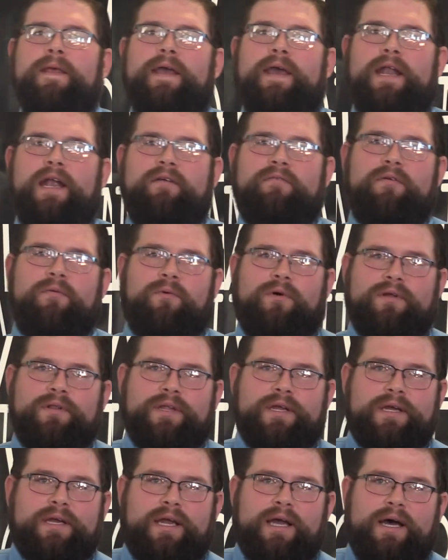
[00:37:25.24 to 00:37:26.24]
And everyone
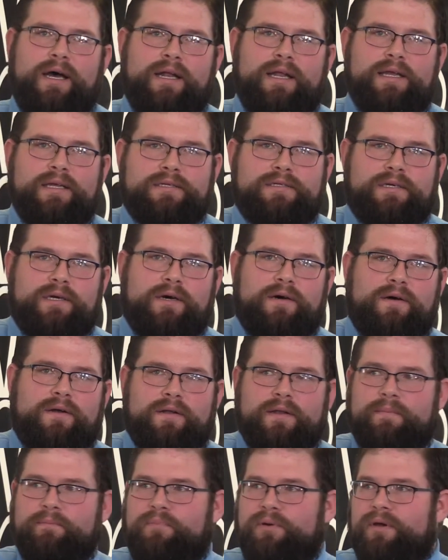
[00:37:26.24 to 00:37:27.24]
that God has
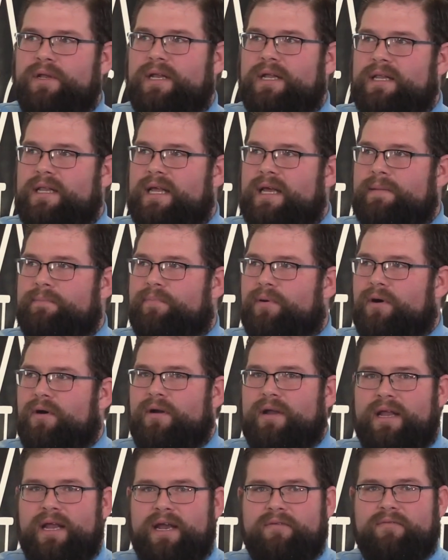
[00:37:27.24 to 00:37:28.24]
called and put in that
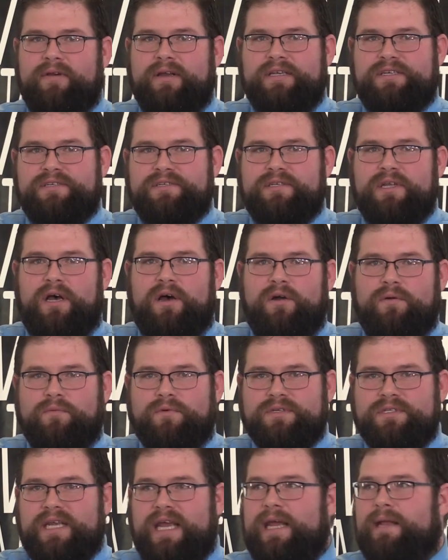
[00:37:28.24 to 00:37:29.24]
part, every stone
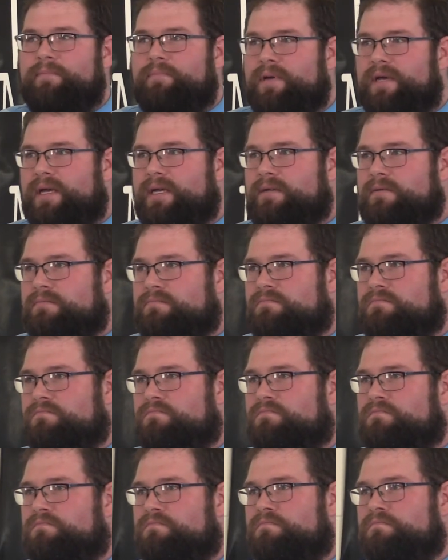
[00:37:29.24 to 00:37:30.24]
was handpicked
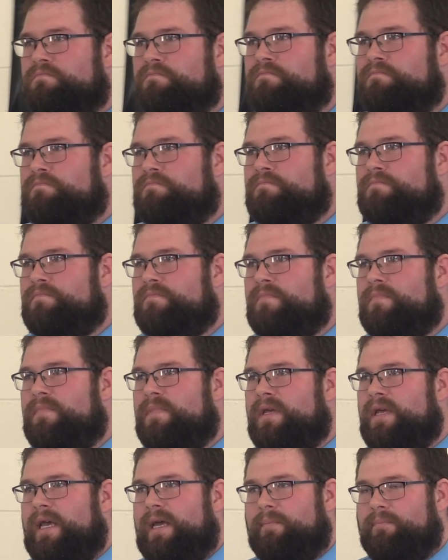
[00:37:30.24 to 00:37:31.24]

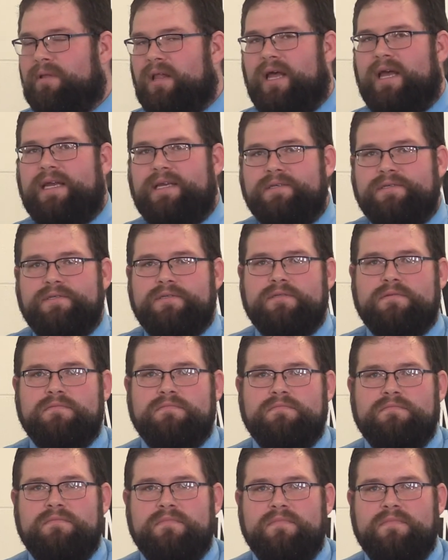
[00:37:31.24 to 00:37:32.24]
in place,
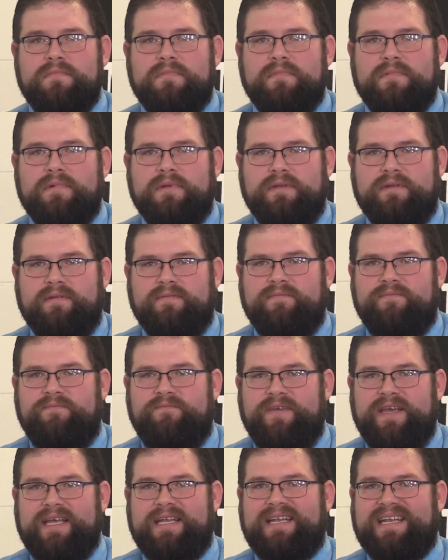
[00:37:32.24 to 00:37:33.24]

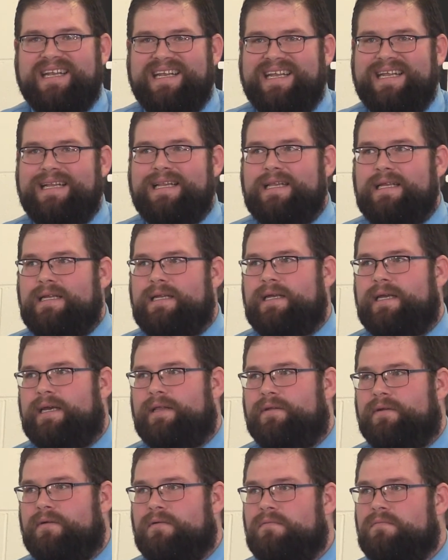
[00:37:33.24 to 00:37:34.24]
fit neatly
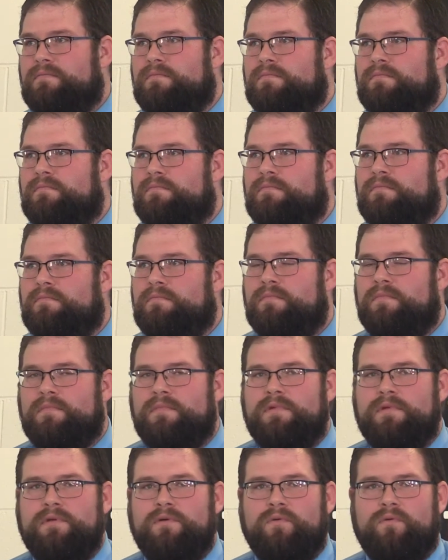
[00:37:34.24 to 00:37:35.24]
together.
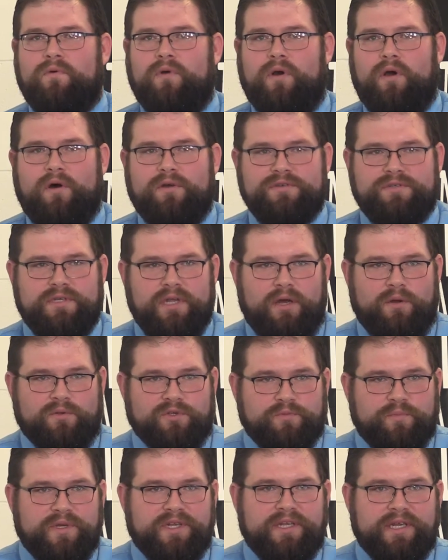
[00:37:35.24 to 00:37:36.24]
We're all
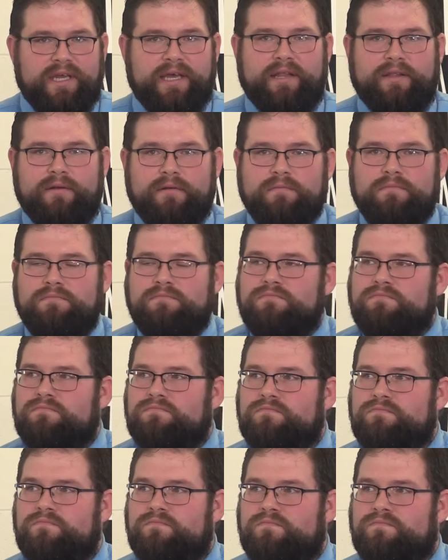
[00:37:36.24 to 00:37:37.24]
stones put together.
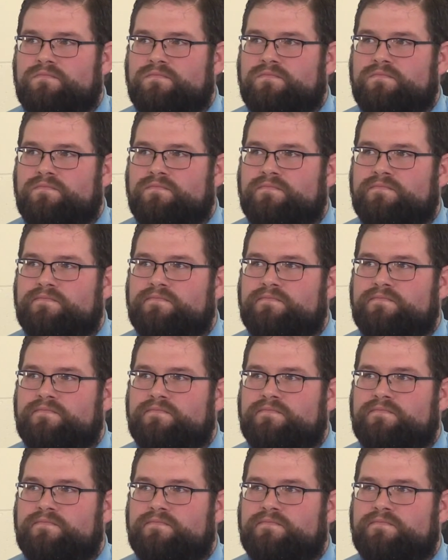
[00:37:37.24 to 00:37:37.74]
Yes, sir.